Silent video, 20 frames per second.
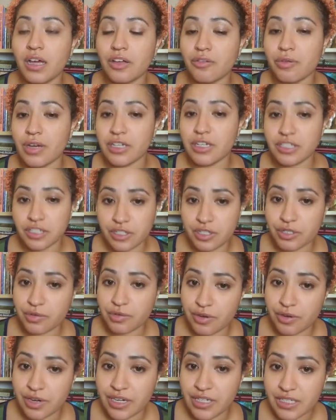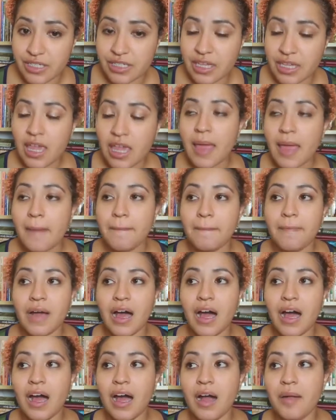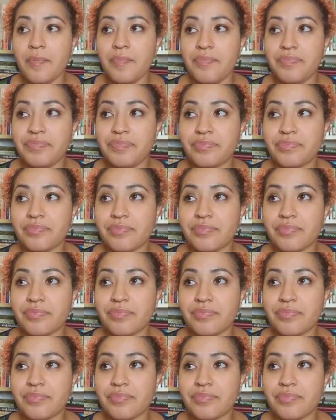creation stories um